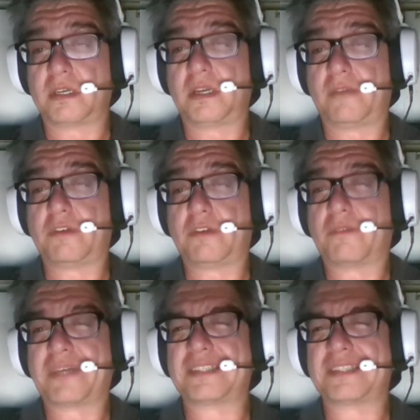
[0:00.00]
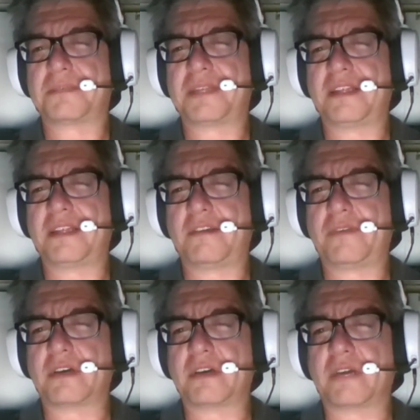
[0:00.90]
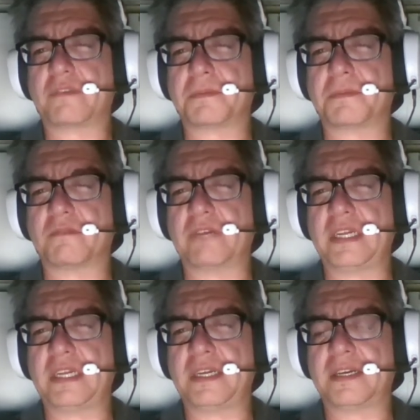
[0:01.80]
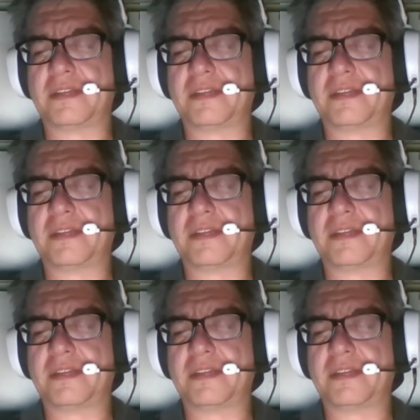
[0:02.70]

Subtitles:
if you don't find something that you feel comfortable reading,